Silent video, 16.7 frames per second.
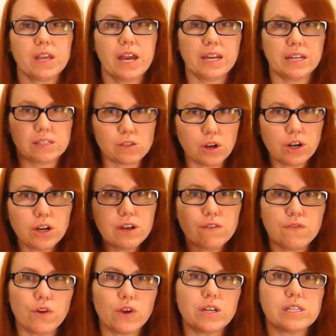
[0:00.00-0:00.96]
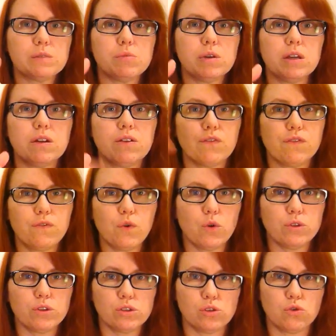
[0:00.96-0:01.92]
and it's got an advertisement
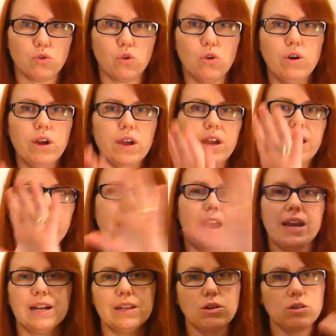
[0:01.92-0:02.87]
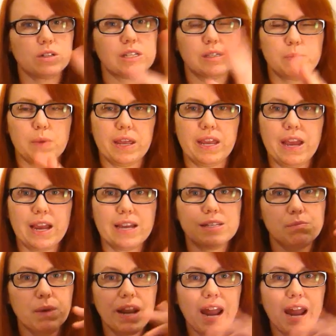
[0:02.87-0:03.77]
for the store and a little display case.